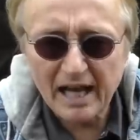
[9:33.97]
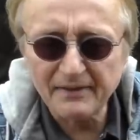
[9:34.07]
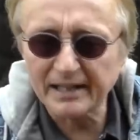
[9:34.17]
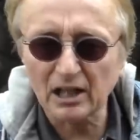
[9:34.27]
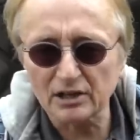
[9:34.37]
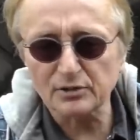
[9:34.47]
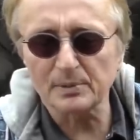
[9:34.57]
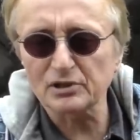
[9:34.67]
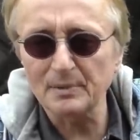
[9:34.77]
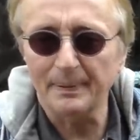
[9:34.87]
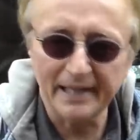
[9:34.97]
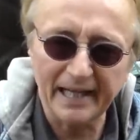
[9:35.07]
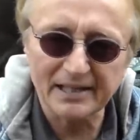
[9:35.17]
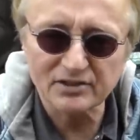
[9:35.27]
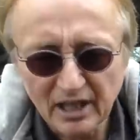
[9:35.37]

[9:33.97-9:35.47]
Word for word: I've had customers in the past,